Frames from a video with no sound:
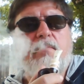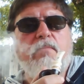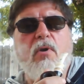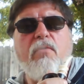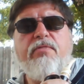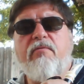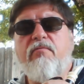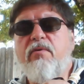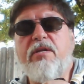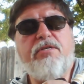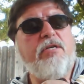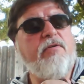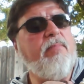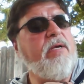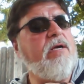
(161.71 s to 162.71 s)
both of which
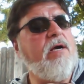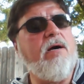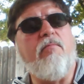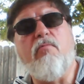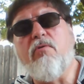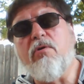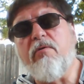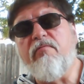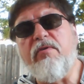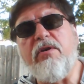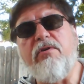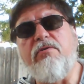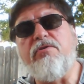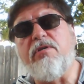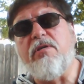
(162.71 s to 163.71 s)
have become
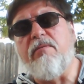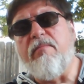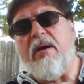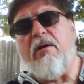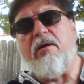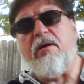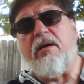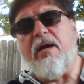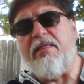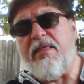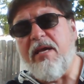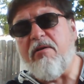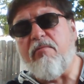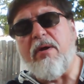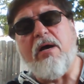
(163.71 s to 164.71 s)
worldviews in America. I
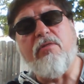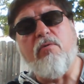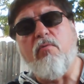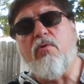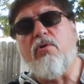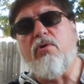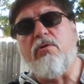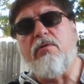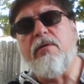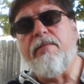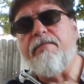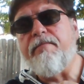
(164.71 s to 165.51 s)
think around the world